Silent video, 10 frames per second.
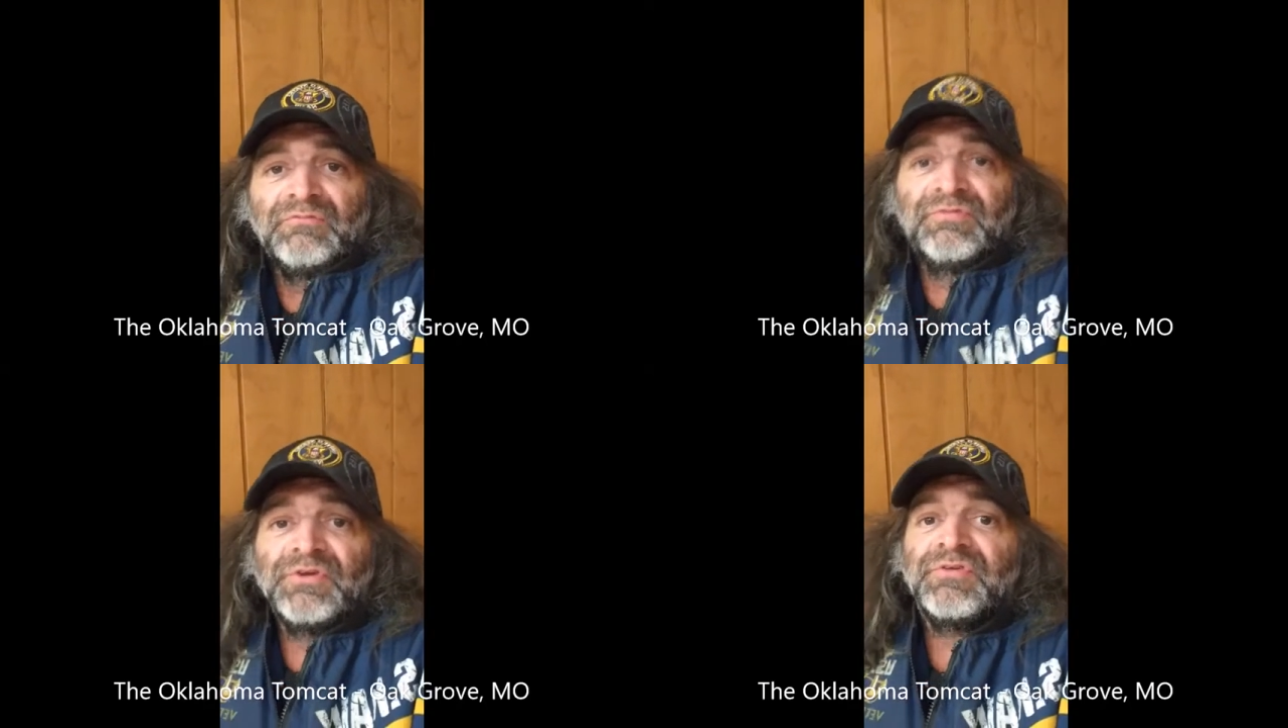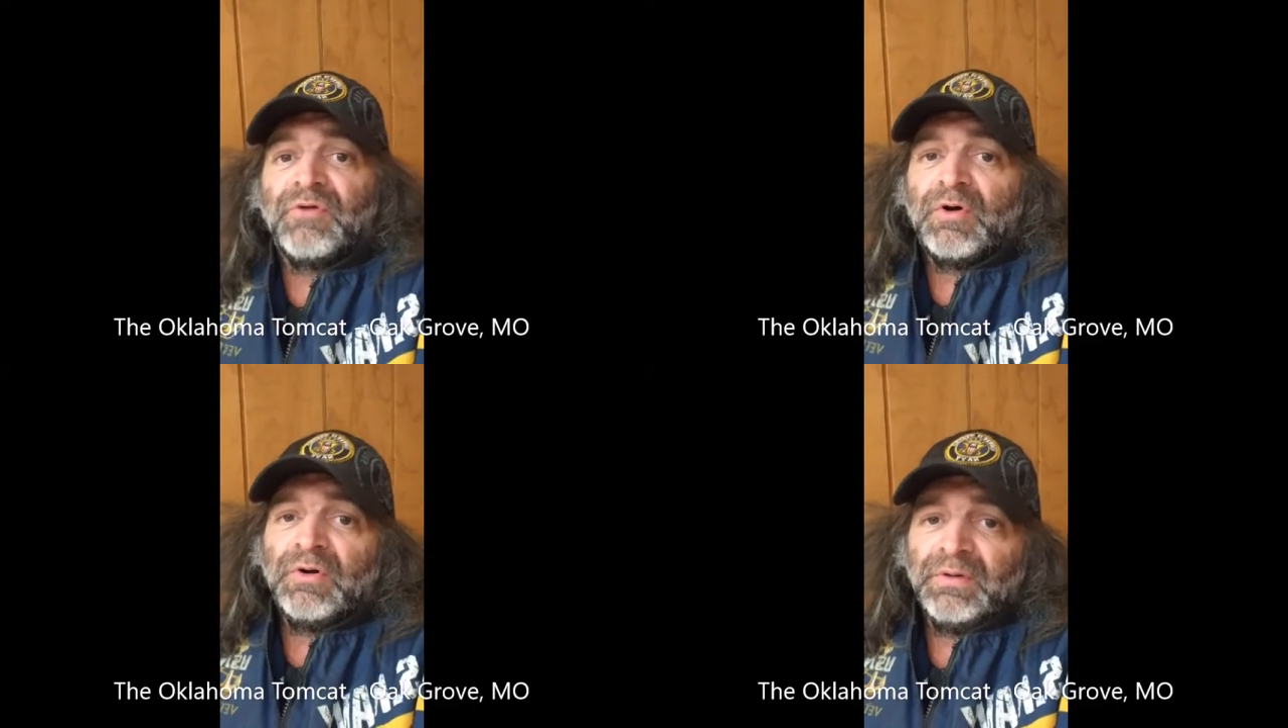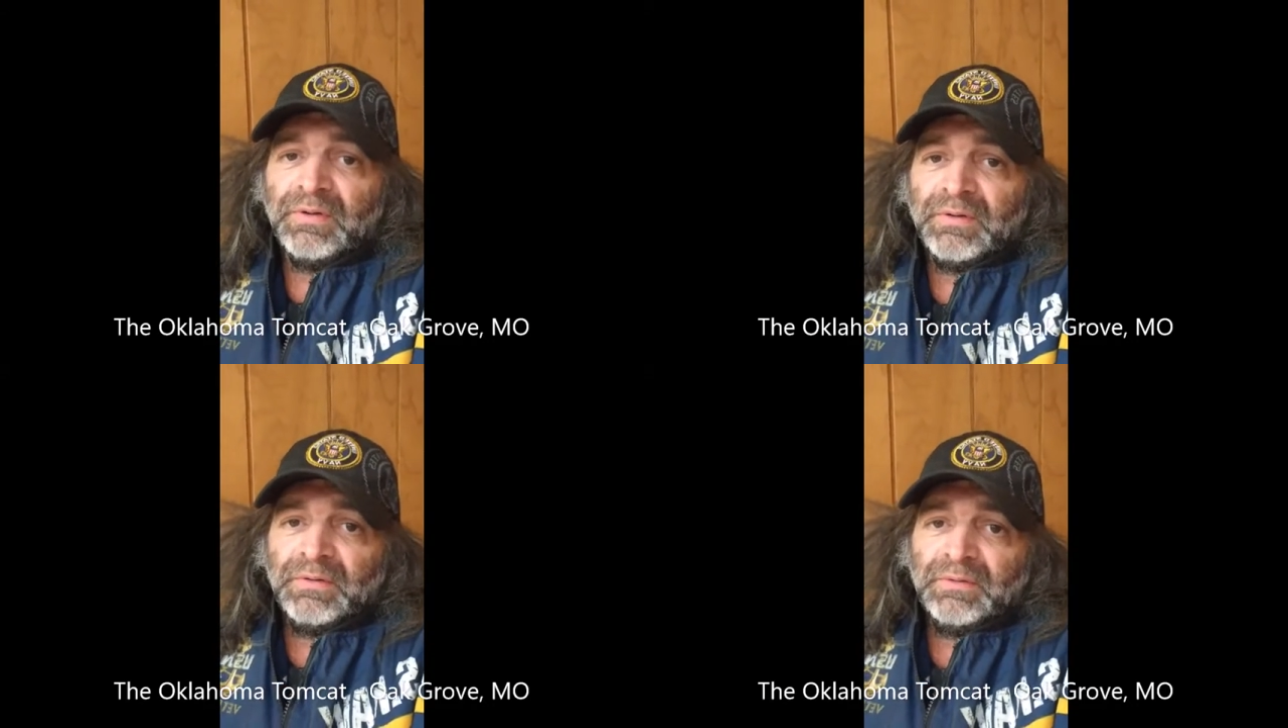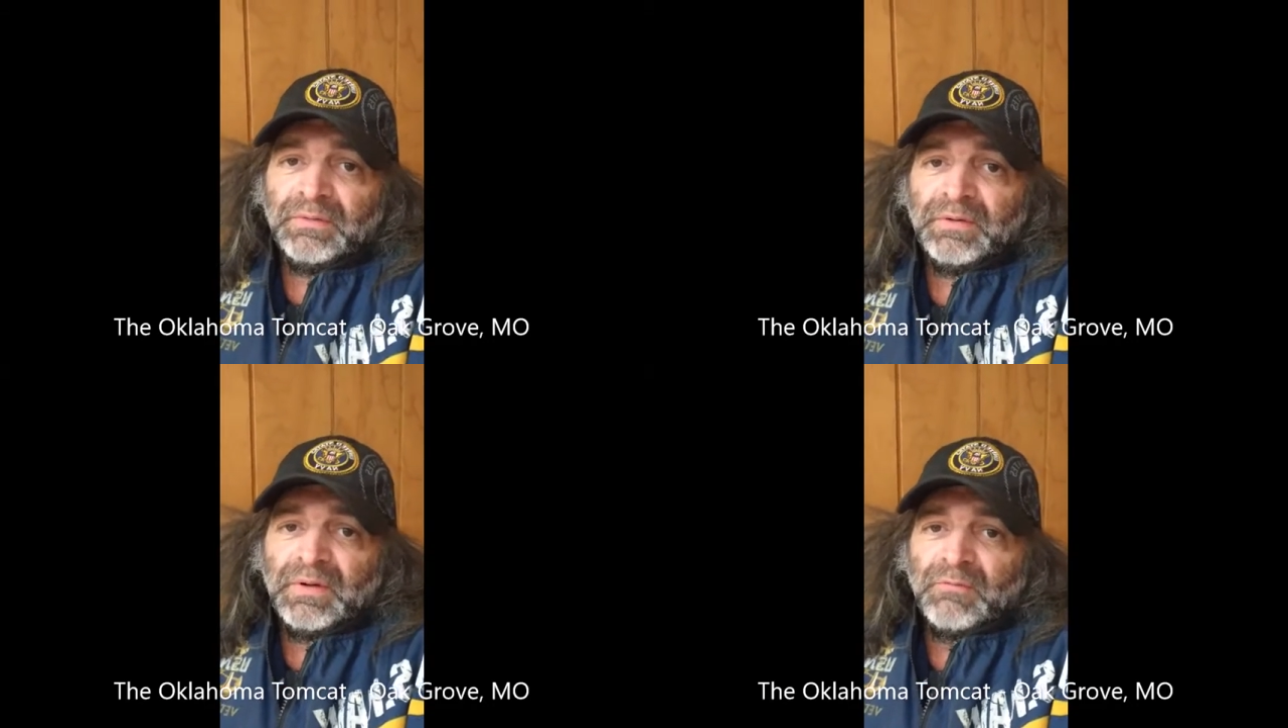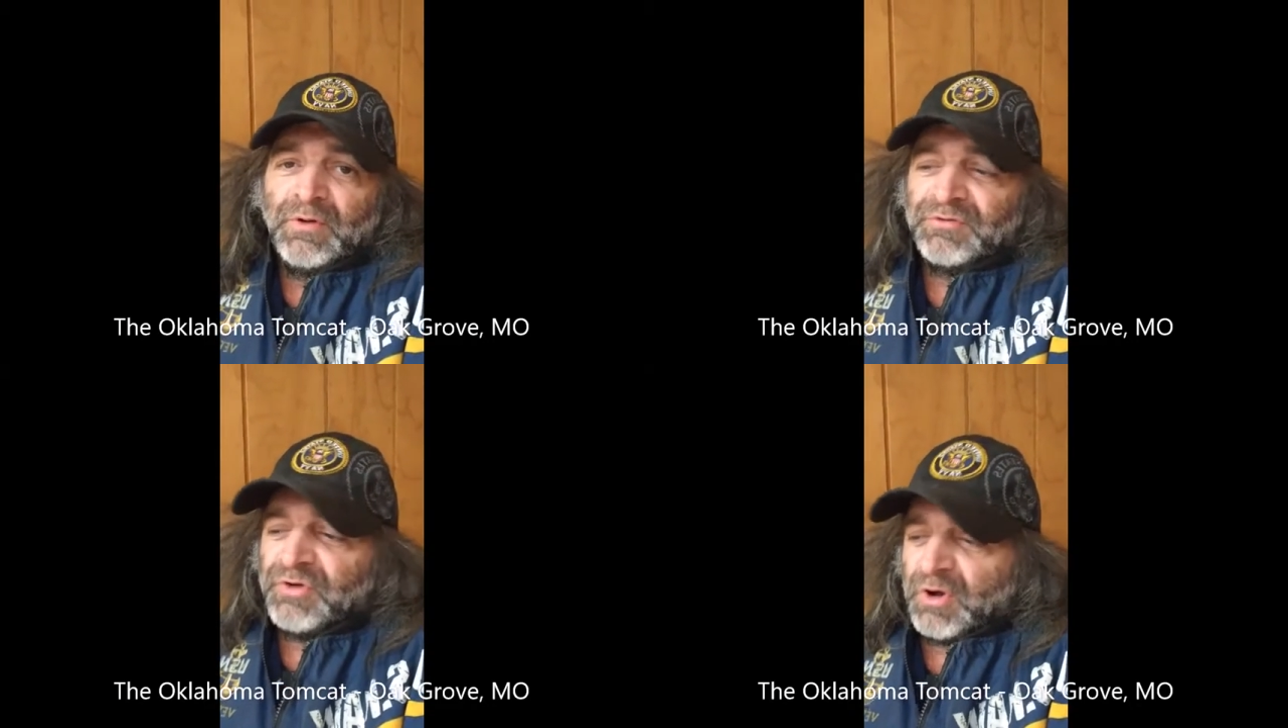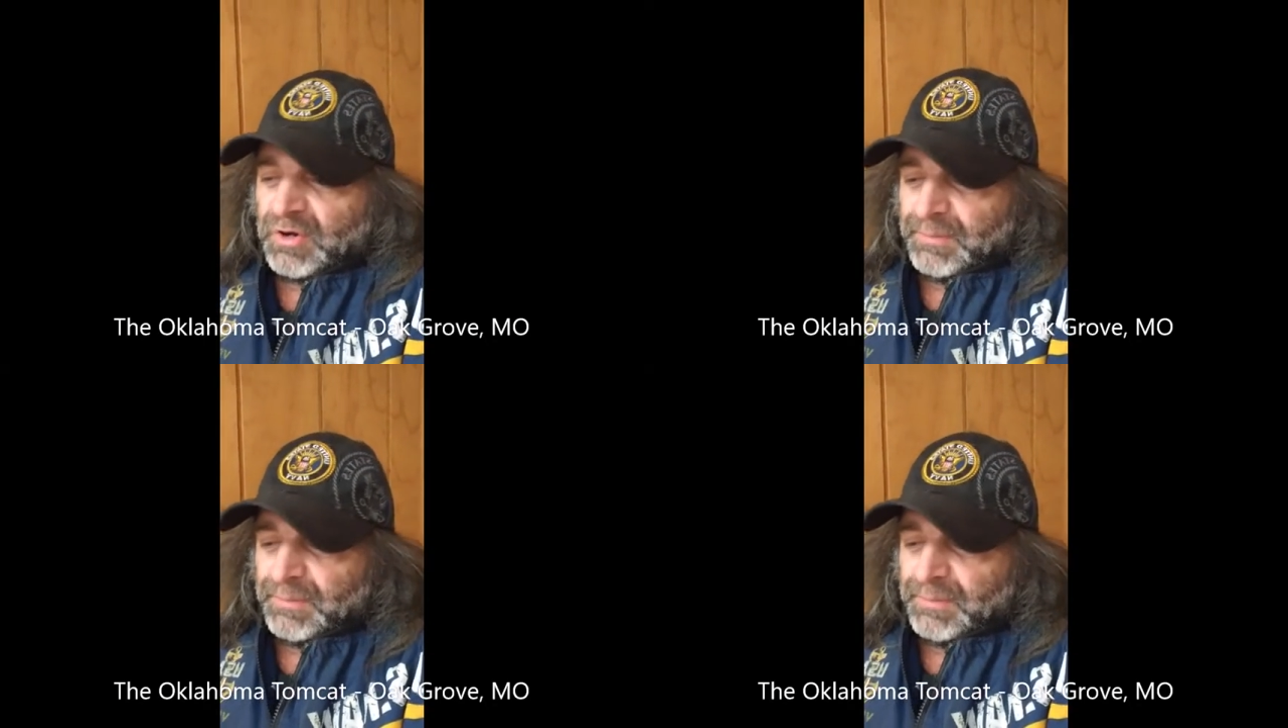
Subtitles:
First of all, I want to talk